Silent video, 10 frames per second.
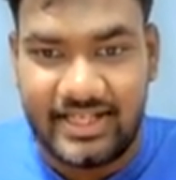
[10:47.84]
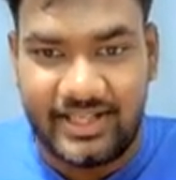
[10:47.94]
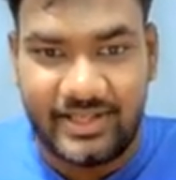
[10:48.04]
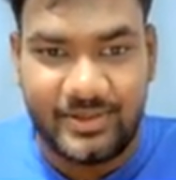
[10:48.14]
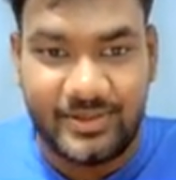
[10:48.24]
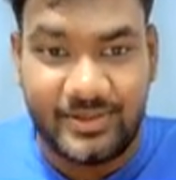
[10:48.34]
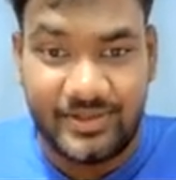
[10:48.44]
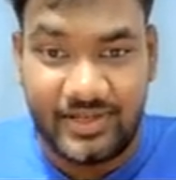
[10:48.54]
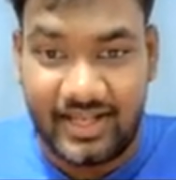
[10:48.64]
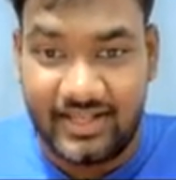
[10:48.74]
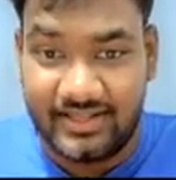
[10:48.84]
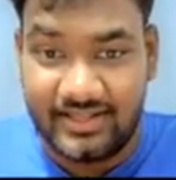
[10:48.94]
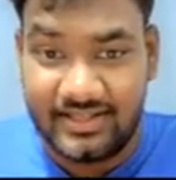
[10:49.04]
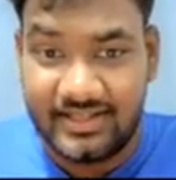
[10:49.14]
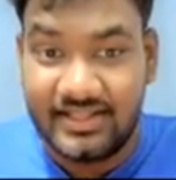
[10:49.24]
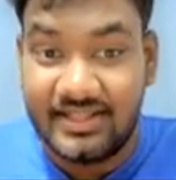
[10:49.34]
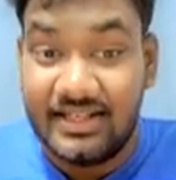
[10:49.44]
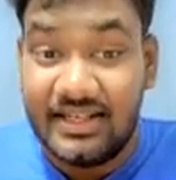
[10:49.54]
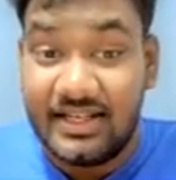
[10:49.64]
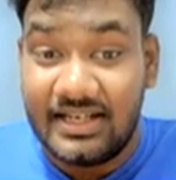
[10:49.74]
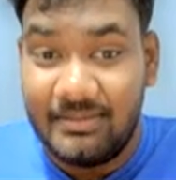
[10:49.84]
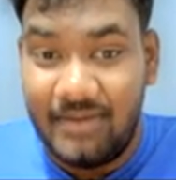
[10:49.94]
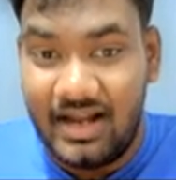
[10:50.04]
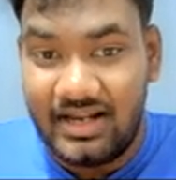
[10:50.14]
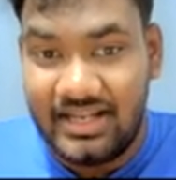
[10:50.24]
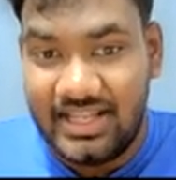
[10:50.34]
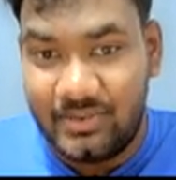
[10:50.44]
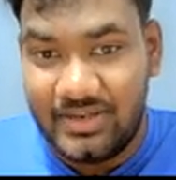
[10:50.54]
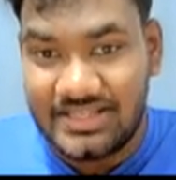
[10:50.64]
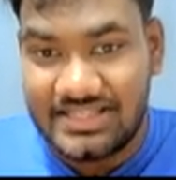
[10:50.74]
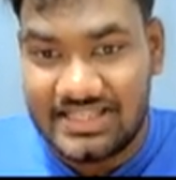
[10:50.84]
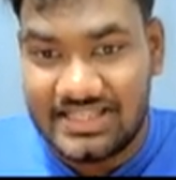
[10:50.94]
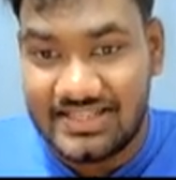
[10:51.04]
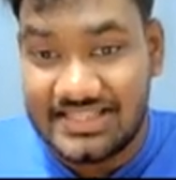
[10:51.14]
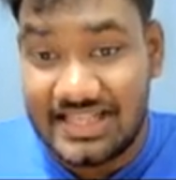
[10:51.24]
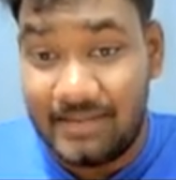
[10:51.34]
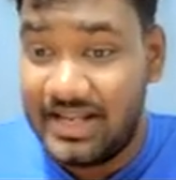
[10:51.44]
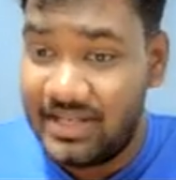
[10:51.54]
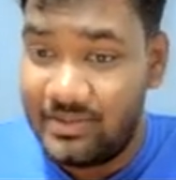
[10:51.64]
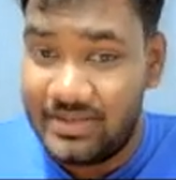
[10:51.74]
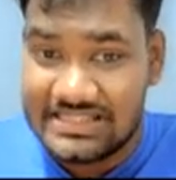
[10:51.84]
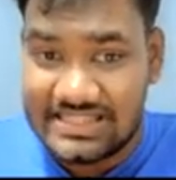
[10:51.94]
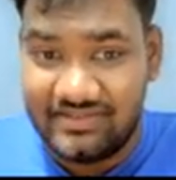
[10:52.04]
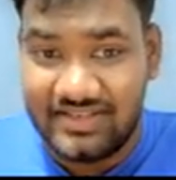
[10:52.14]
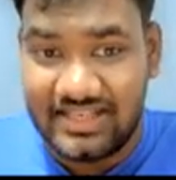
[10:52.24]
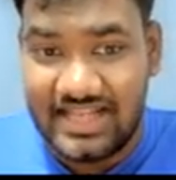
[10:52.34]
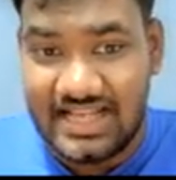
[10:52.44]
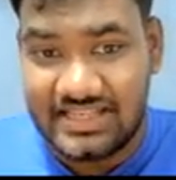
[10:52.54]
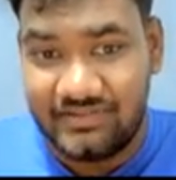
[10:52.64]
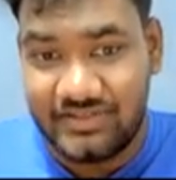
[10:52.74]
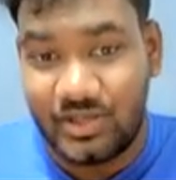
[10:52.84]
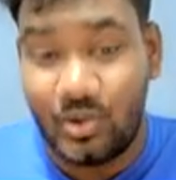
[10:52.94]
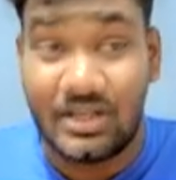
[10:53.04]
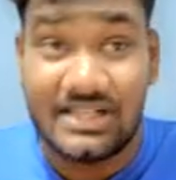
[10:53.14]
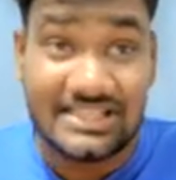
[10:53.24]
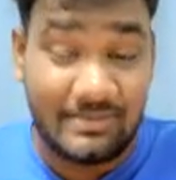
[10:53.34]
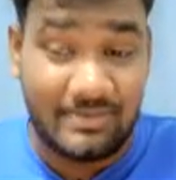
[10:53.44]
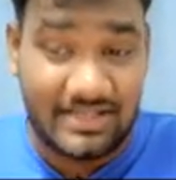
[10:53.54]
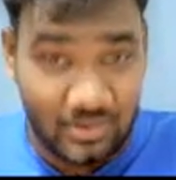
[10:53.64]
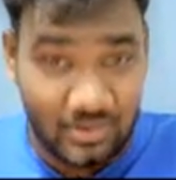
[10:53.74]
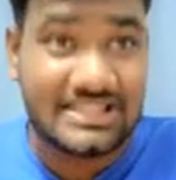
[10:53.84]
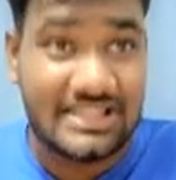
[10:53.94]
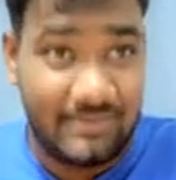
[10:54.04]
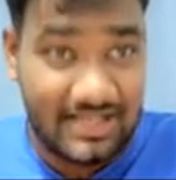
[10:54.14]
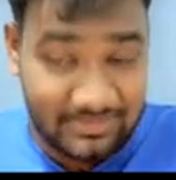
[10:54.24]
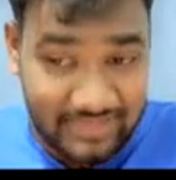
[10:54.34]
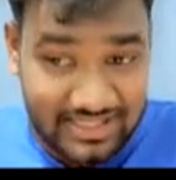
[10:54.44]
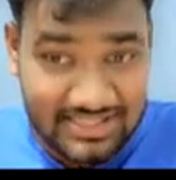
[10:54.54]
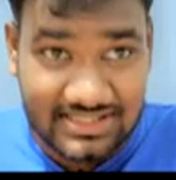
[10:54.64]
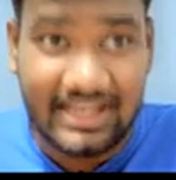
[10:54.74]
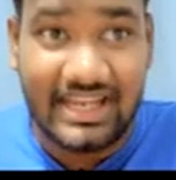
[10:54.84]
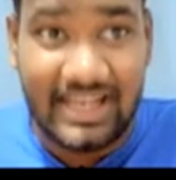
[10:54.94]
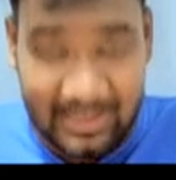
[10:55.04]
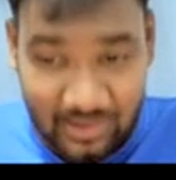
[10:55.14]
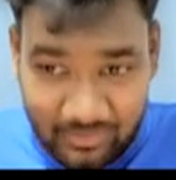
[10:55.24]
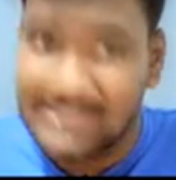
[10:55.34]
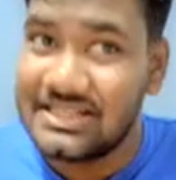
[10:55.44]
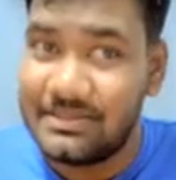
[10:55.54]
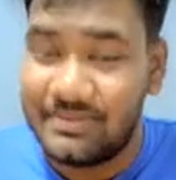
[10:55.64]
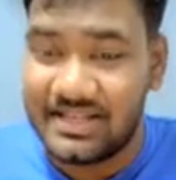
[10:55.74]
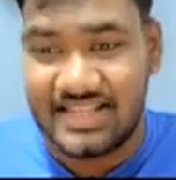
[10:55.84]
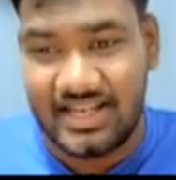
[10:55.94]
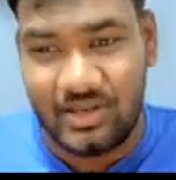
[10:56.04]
Okay. Demand equation is given, supply equation is given. They're asking for the total surplus. Total surplus means economic surplus.